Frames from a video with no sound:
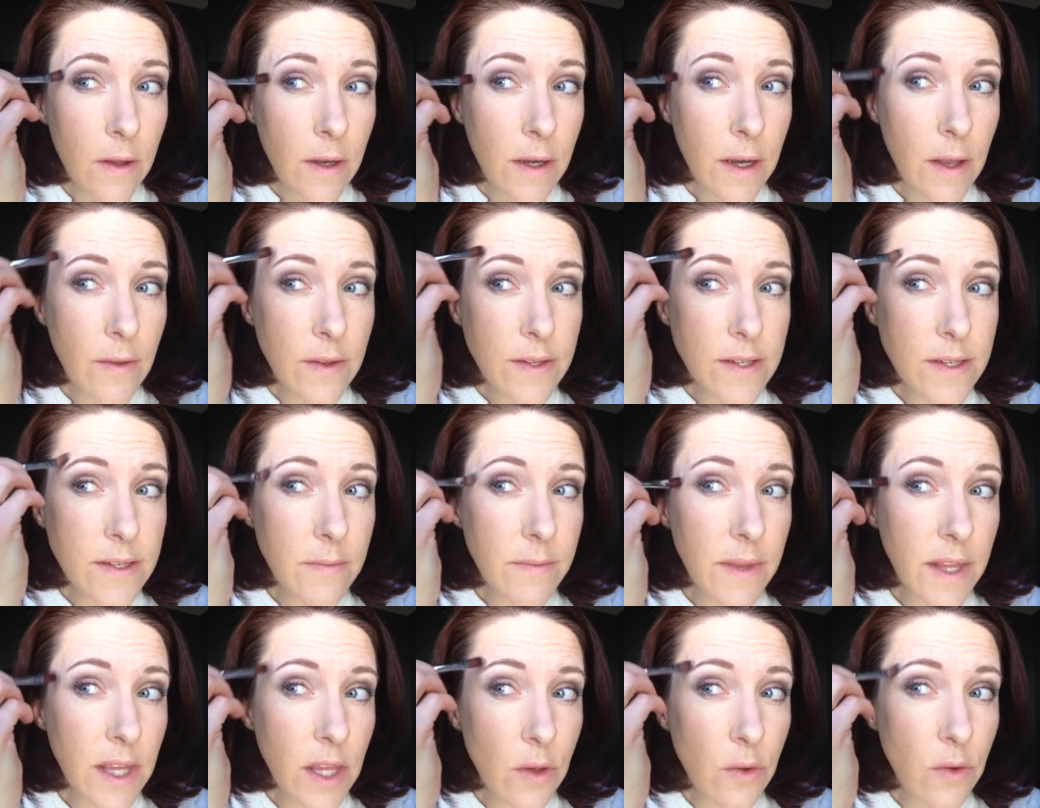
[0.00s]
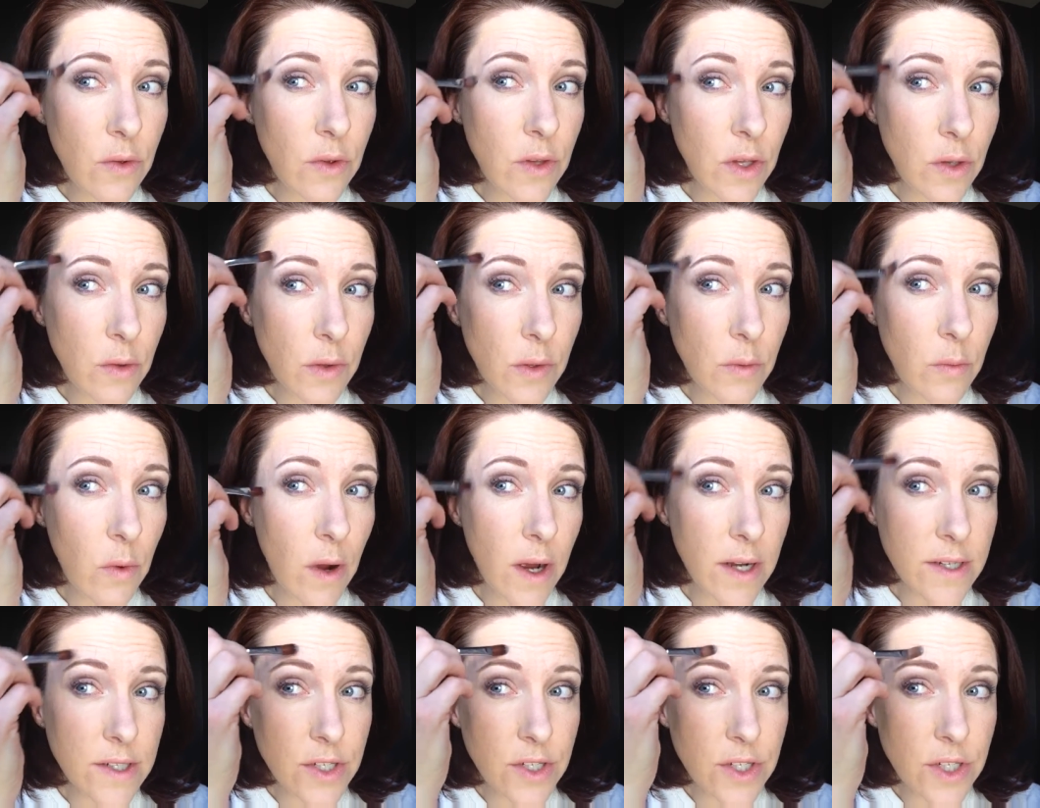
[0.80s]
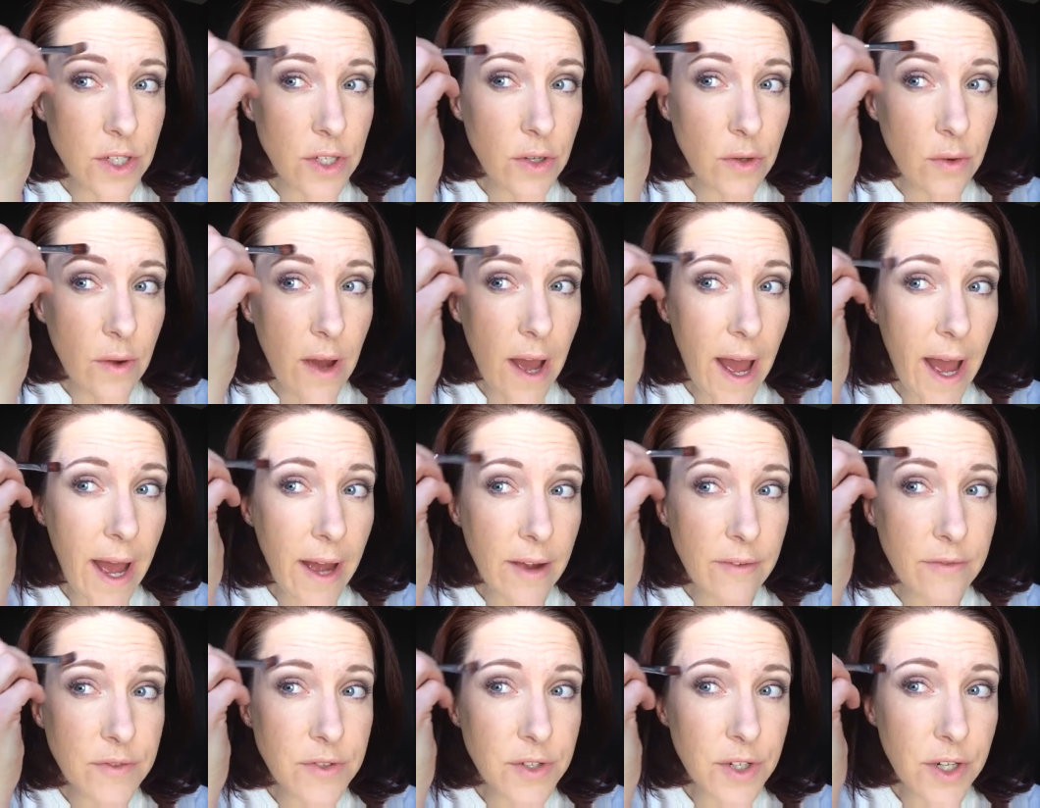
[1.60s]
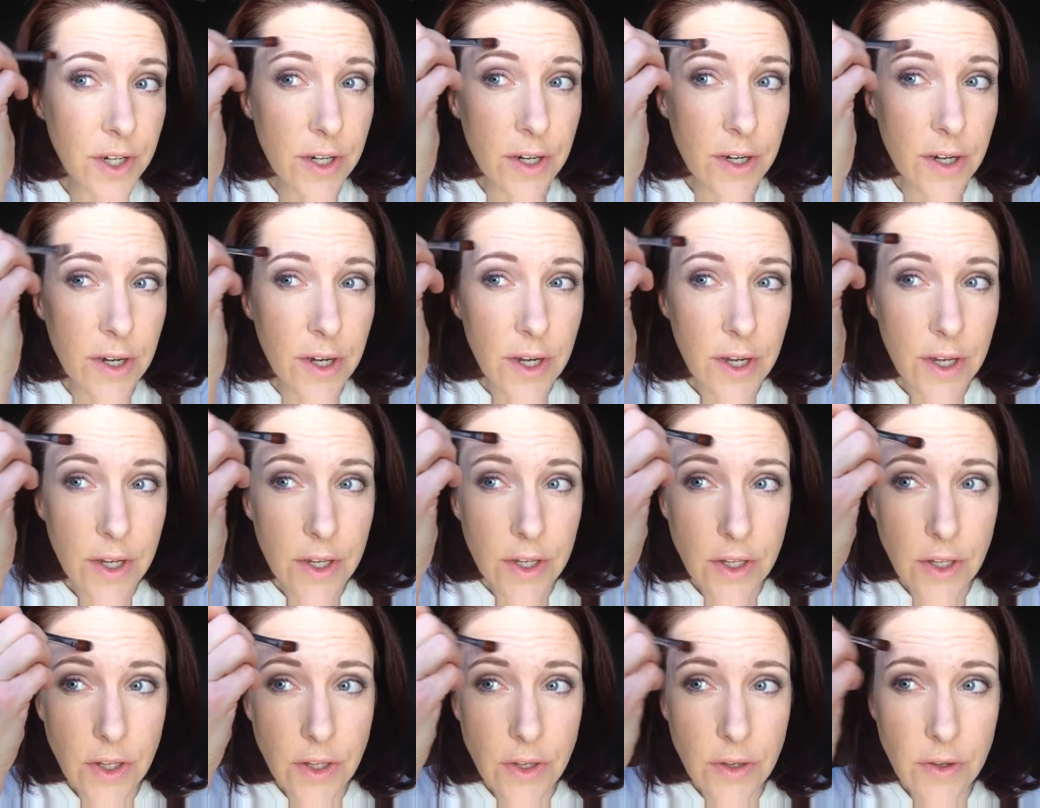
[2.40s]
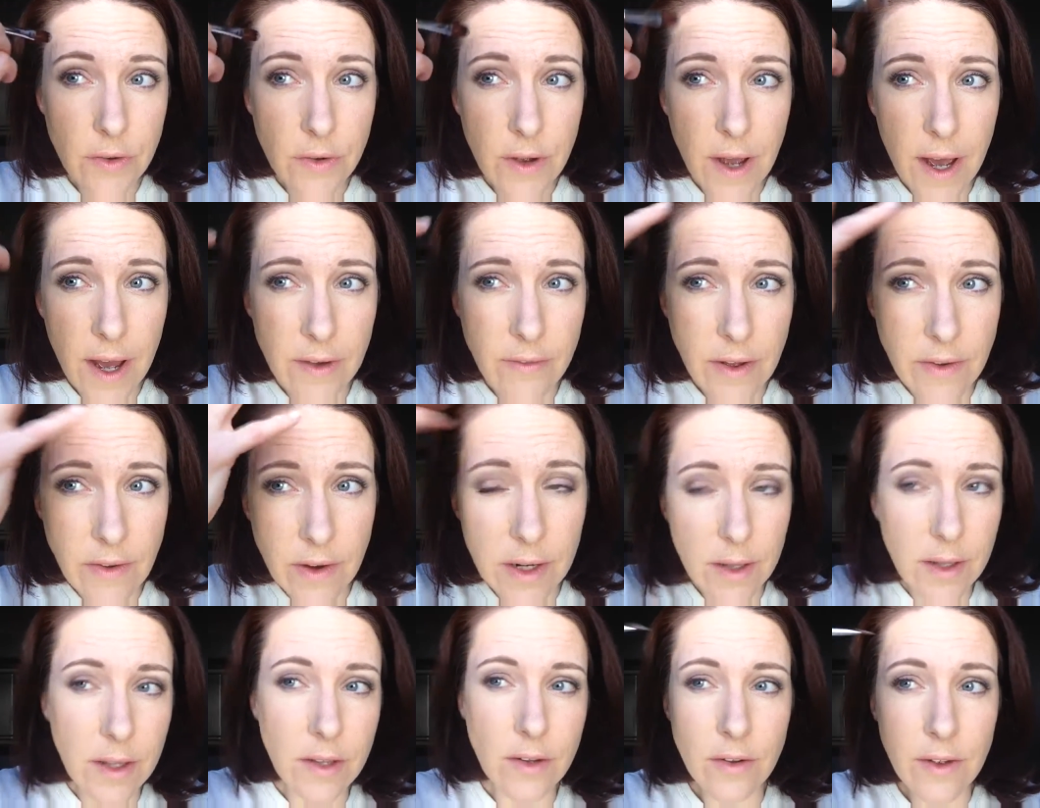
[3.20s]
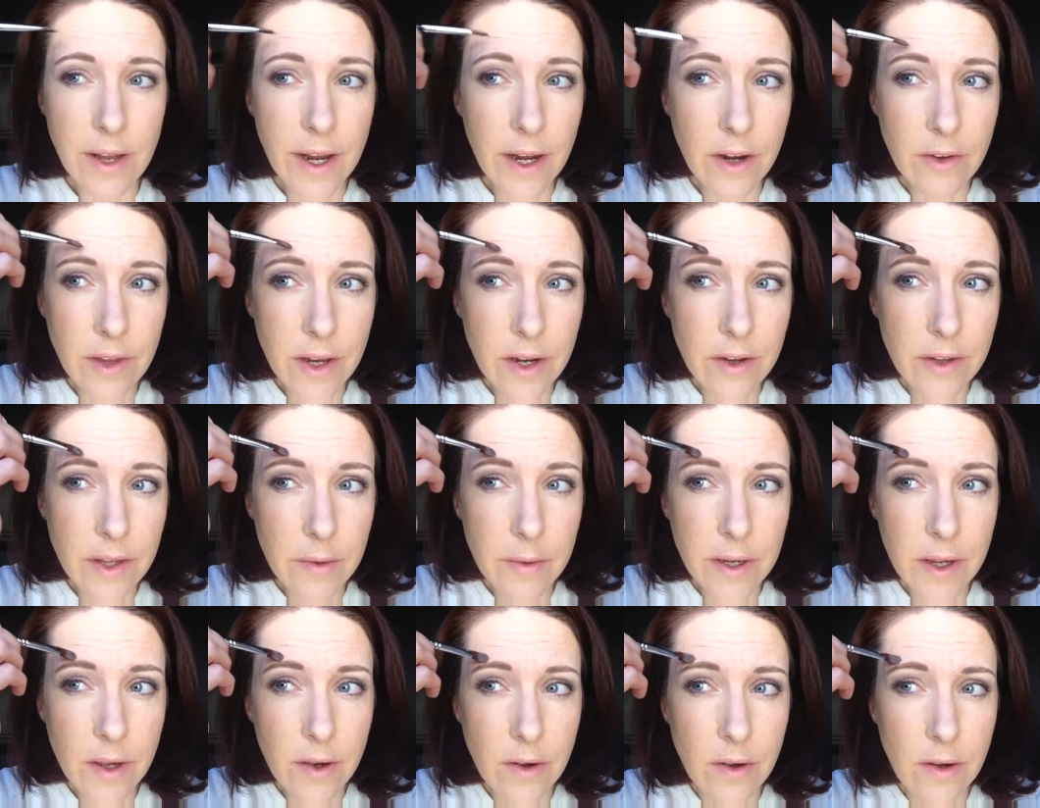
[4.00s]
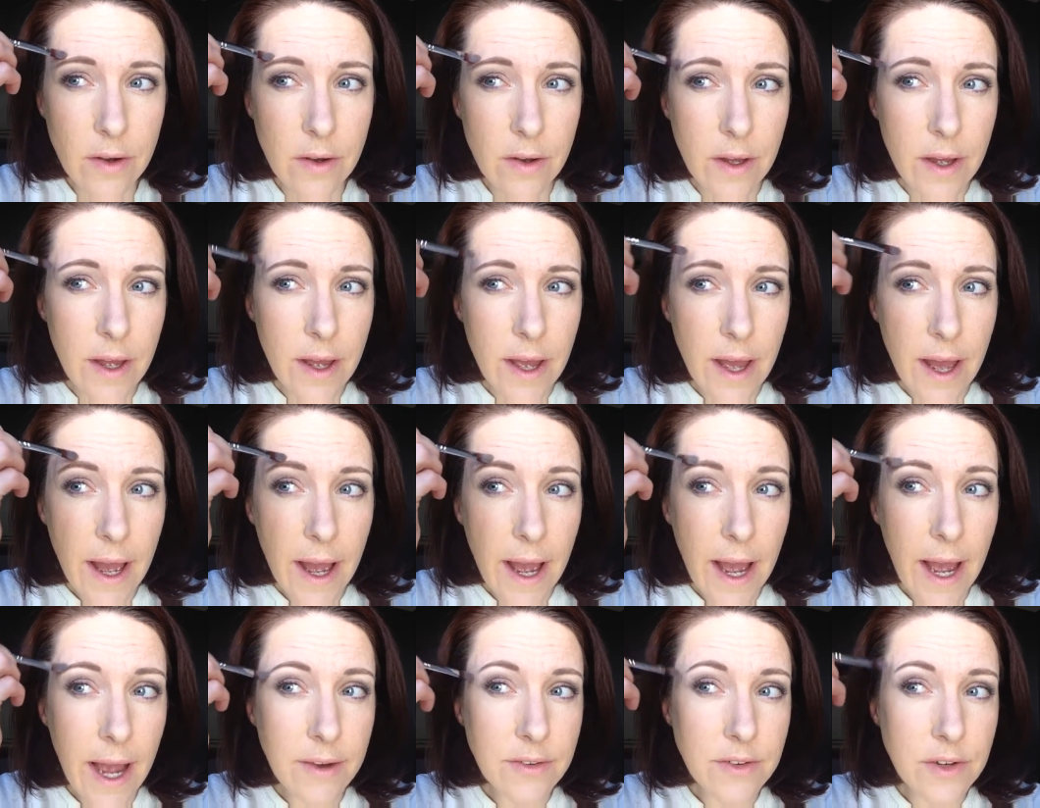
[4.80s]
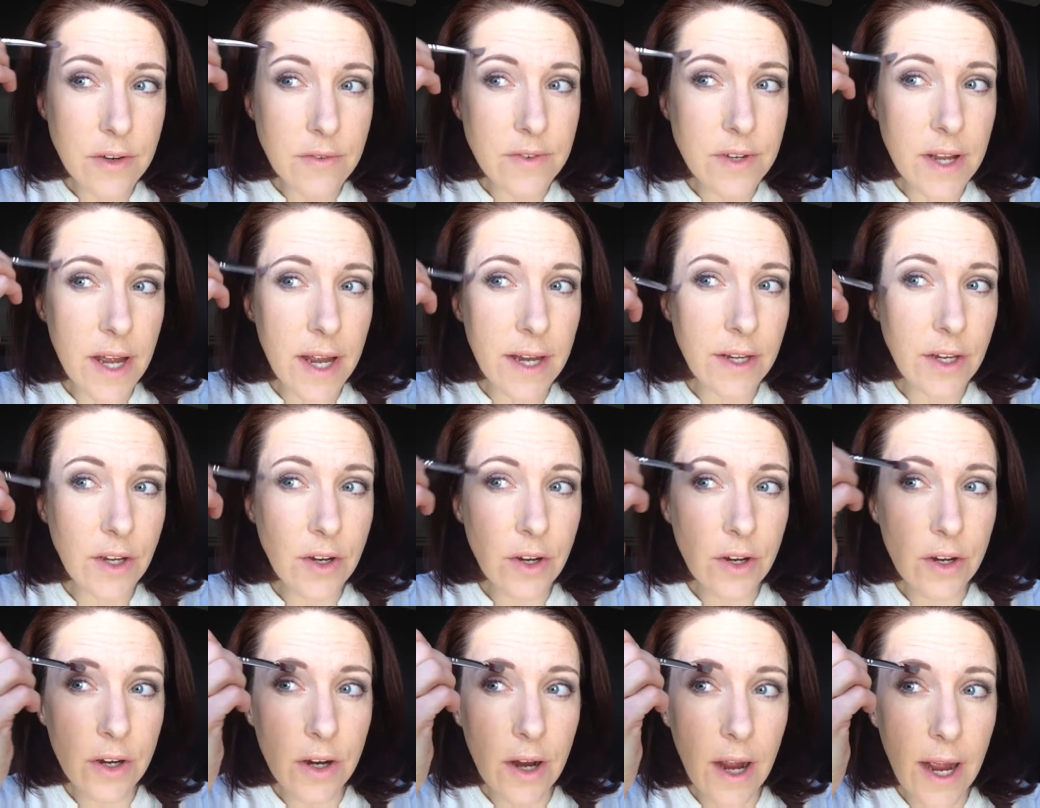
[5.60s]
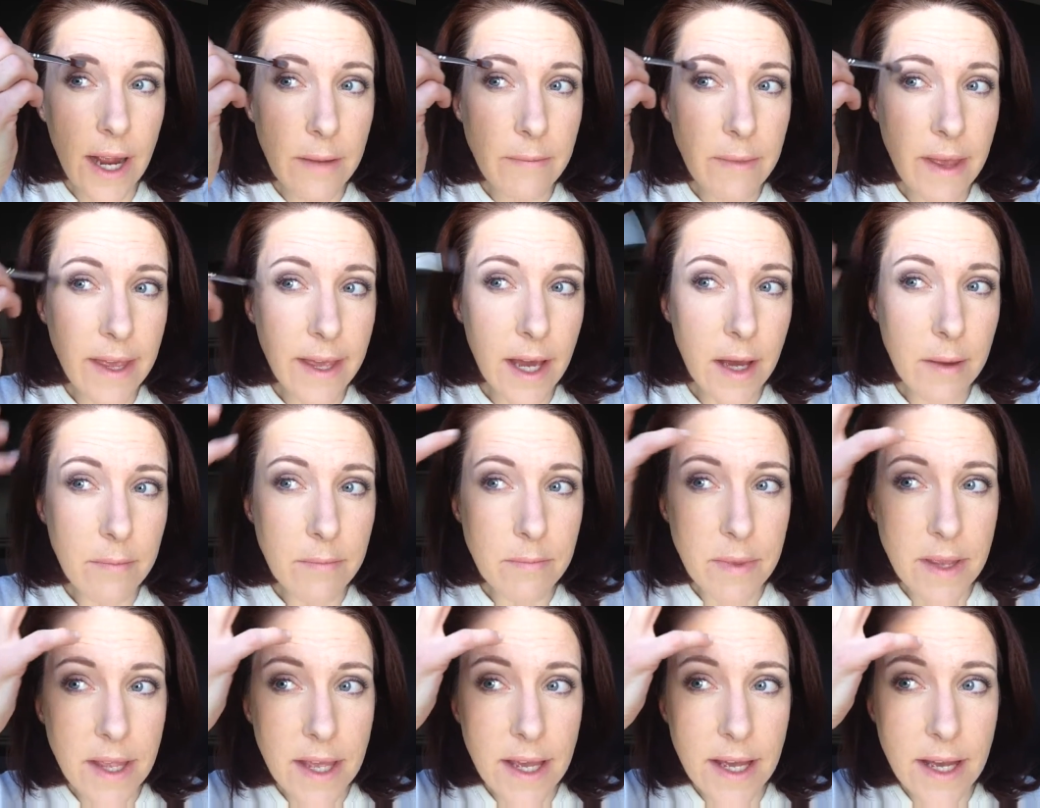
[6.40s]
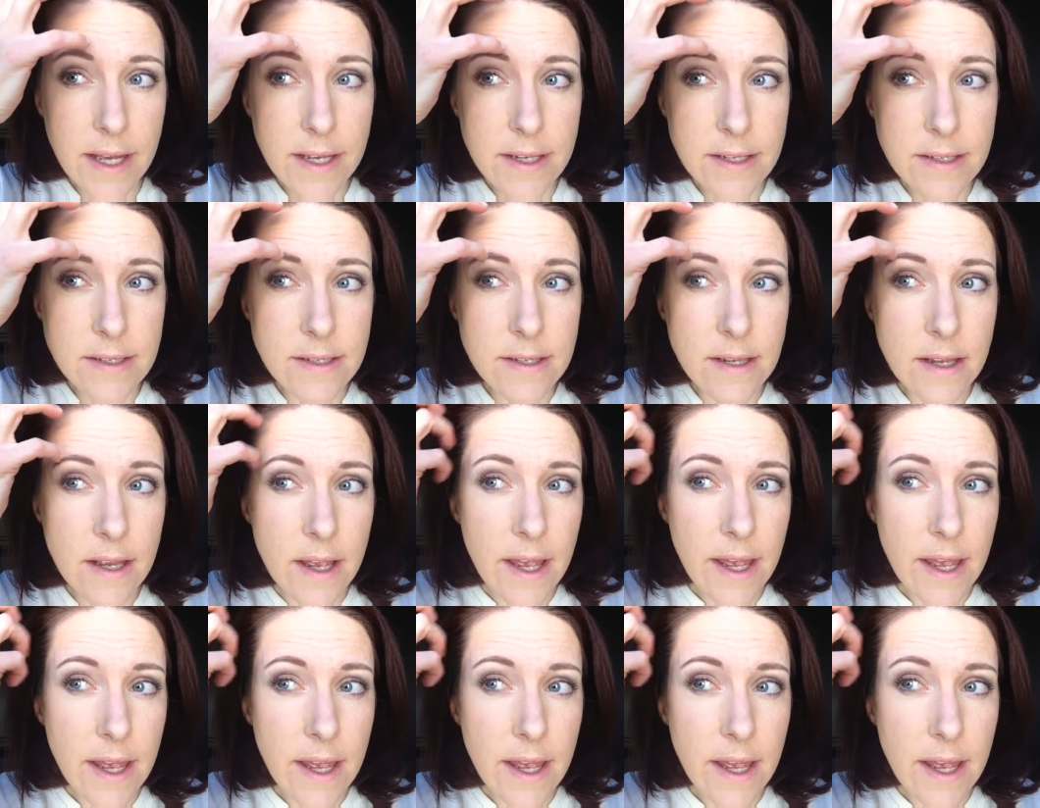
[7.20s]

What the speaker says: Now this is something you would want to do after you have, I've little hair there we go. After you've done your eye makeup, because